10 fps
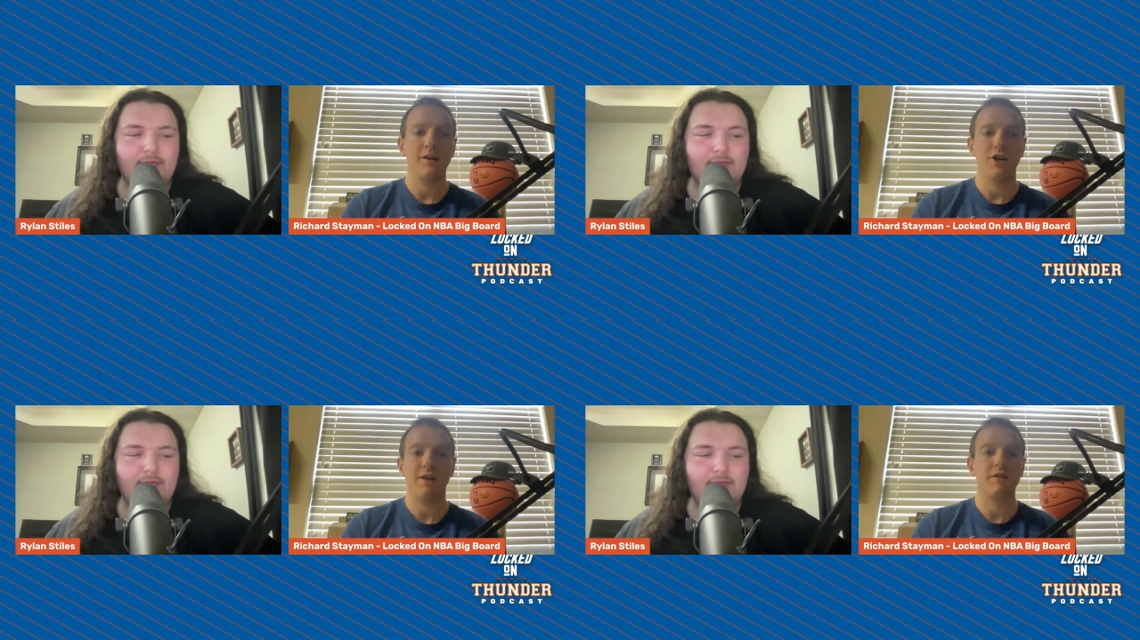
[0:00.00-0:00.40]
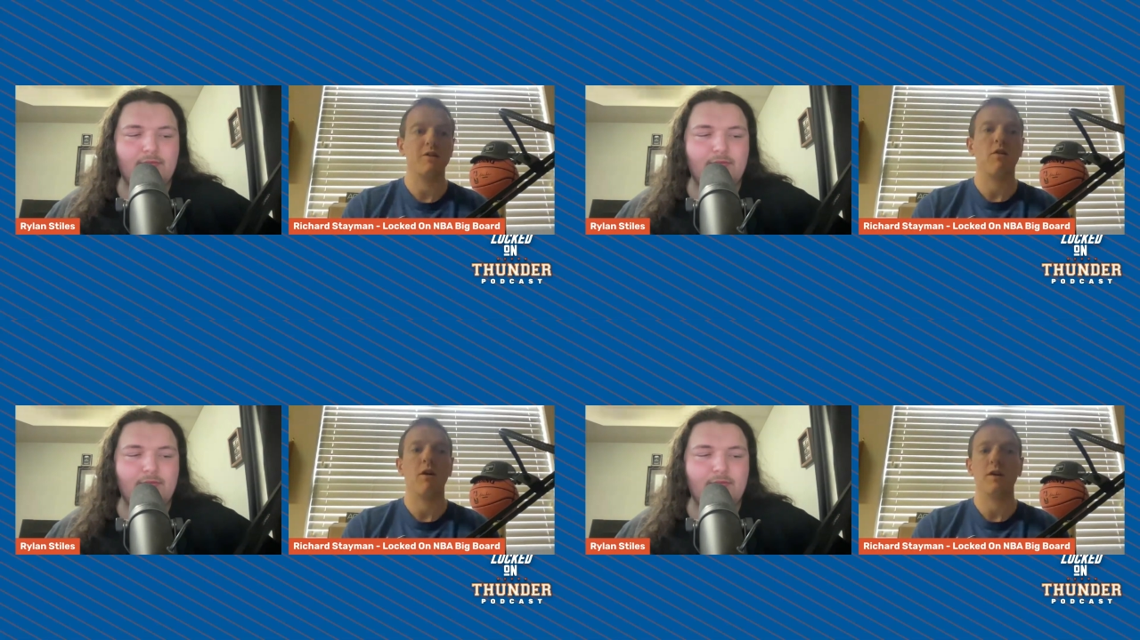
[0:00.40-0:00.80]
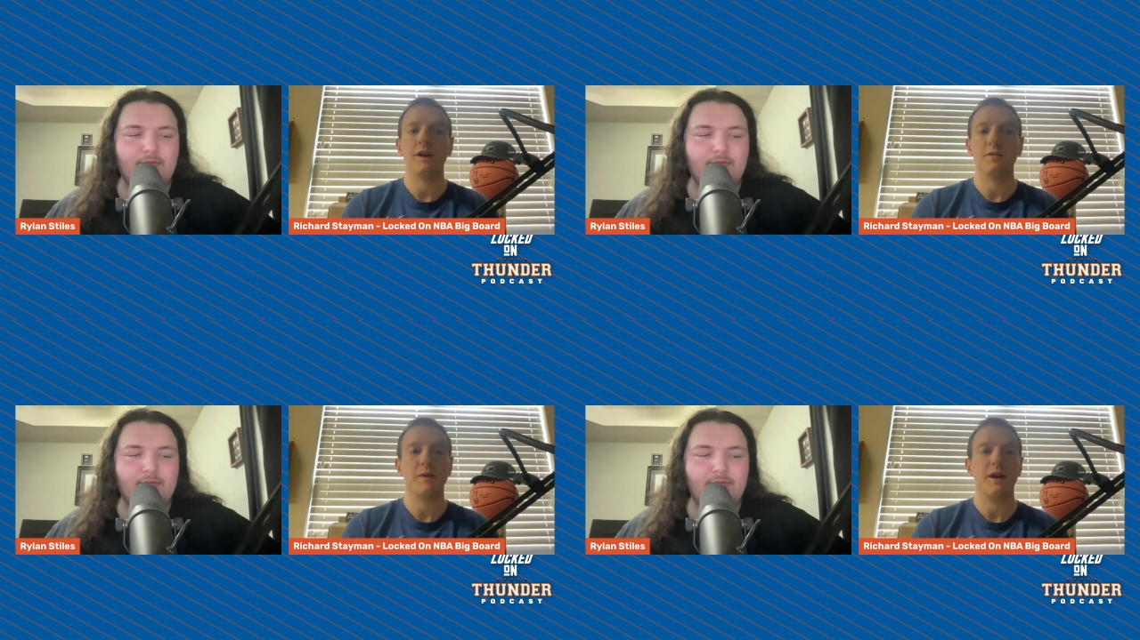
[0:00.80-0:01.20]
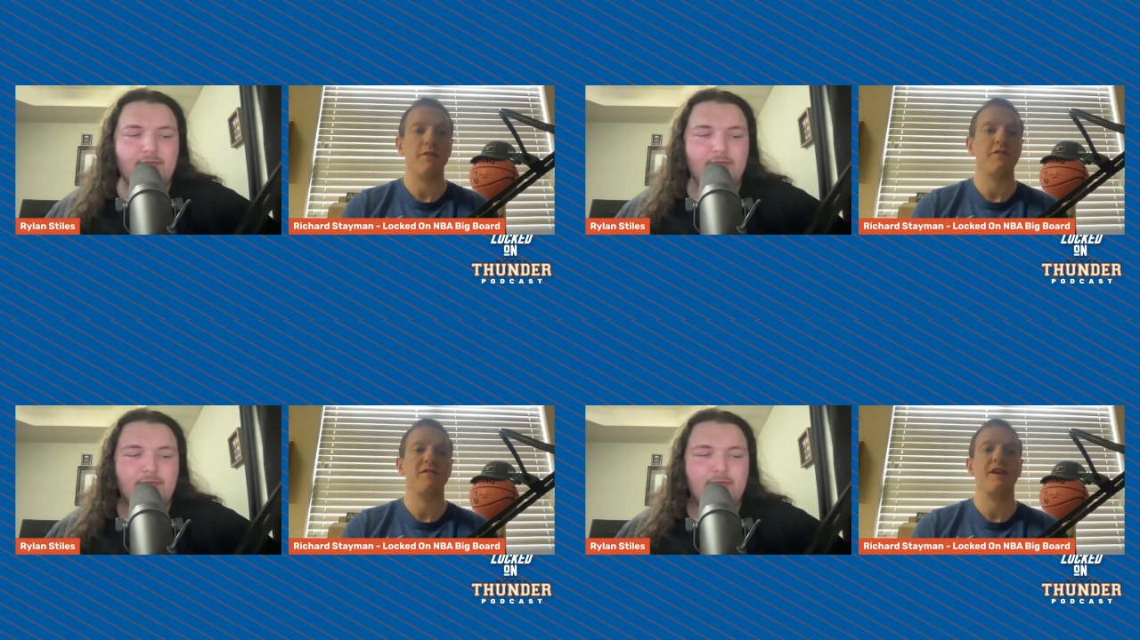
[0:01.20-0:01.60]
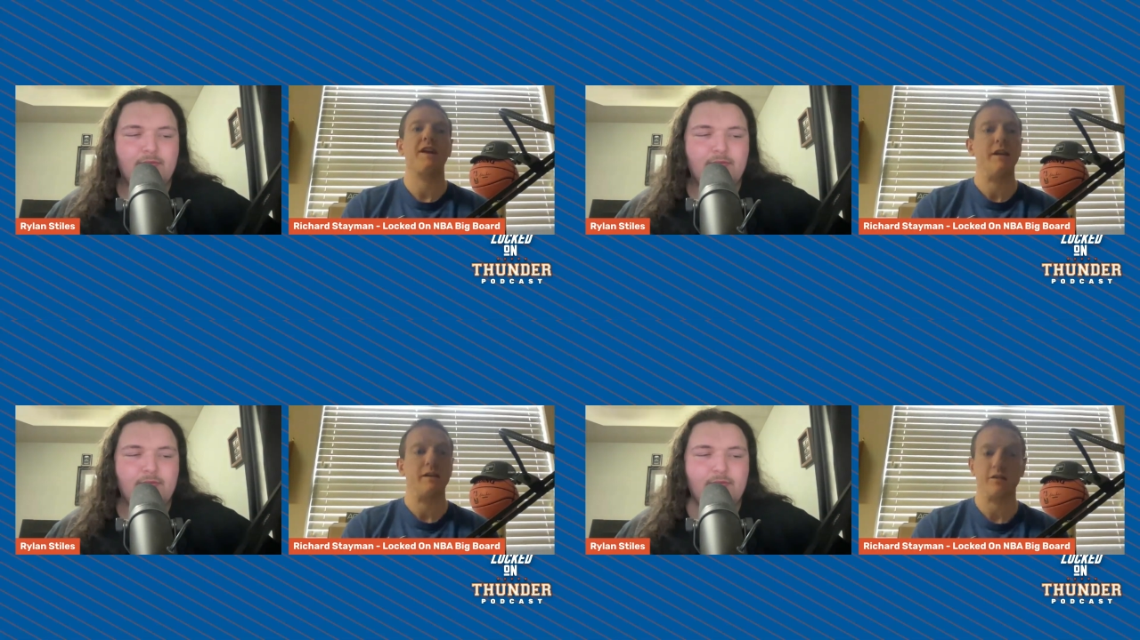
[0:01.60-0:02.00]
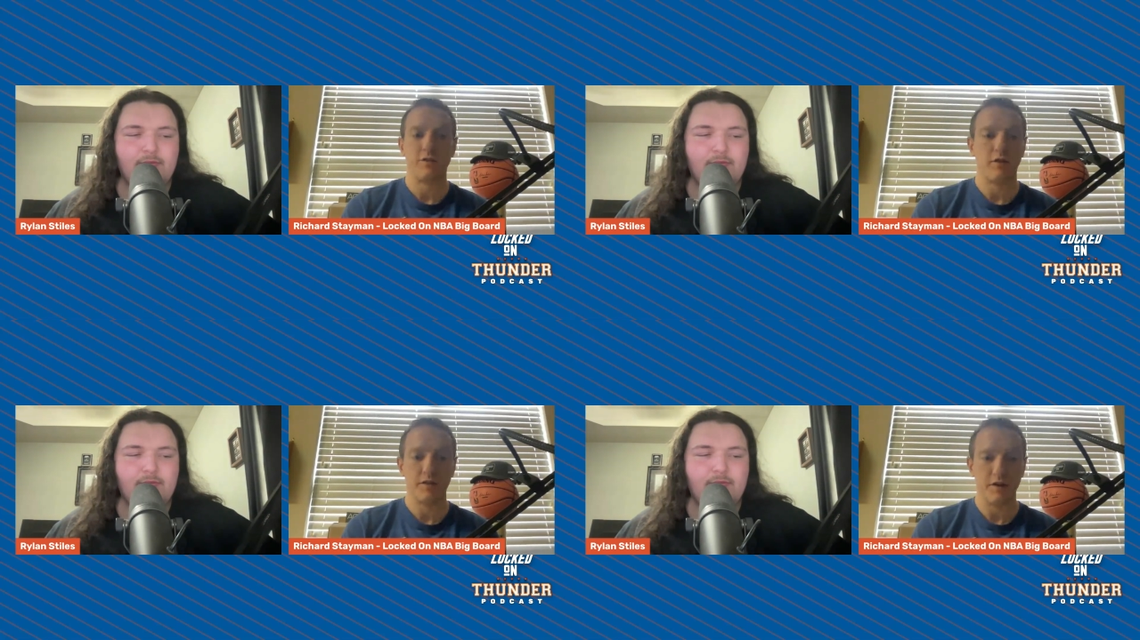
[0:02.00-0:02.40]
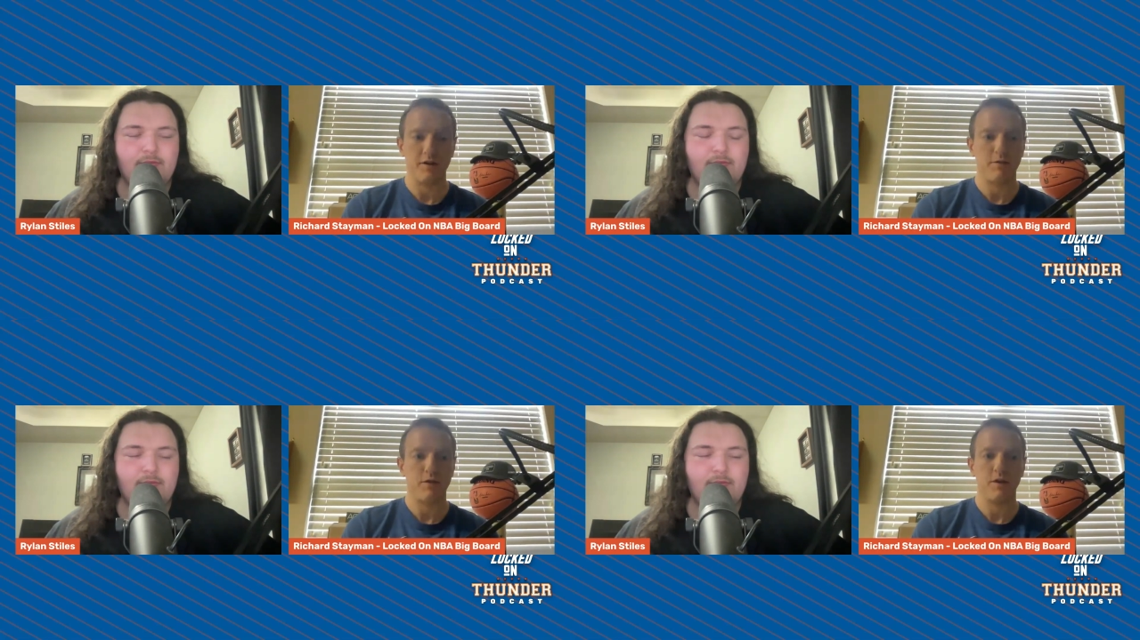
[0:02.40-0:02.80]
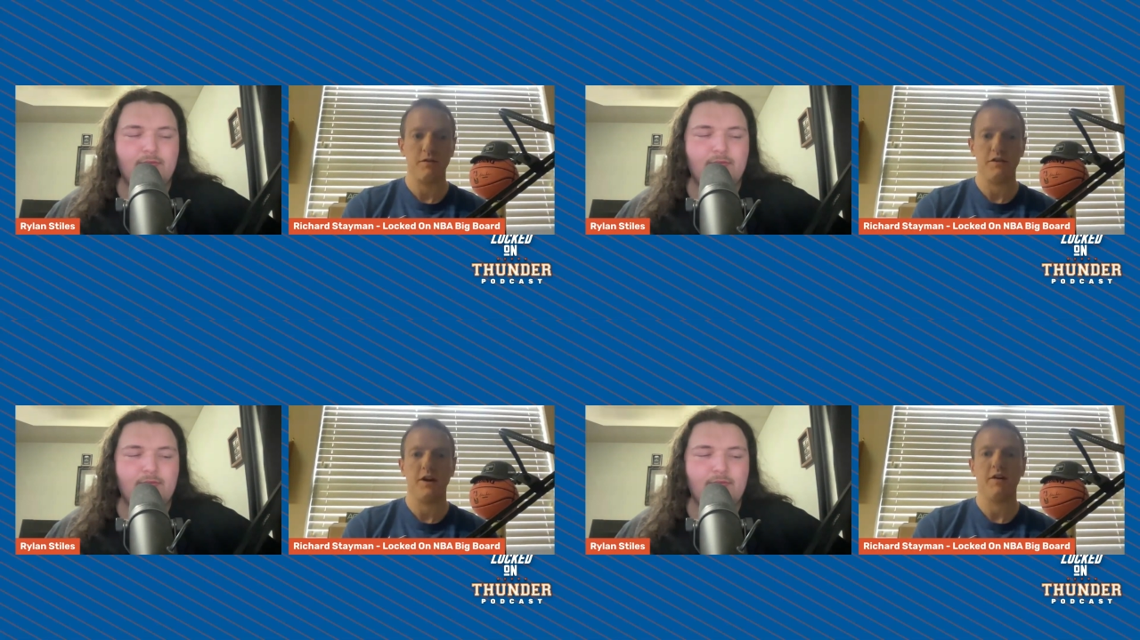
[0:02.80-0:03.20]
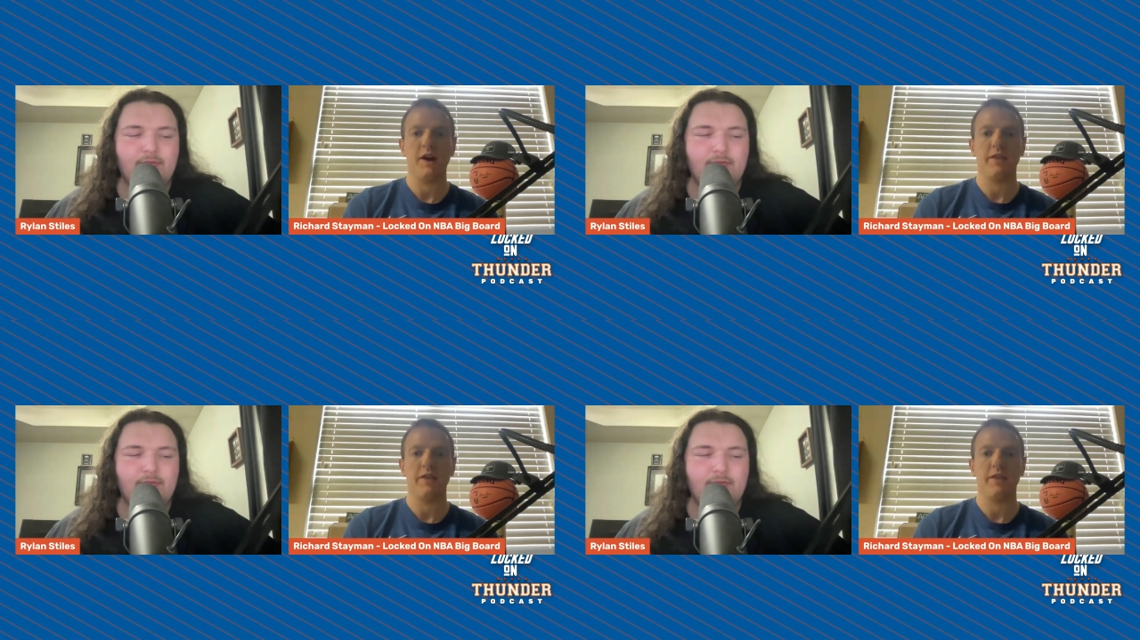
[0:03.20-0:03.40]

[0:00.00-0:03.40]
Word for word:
Speaker 1: Uh, Jalen Clark has been outstanding to start the year for U C L A.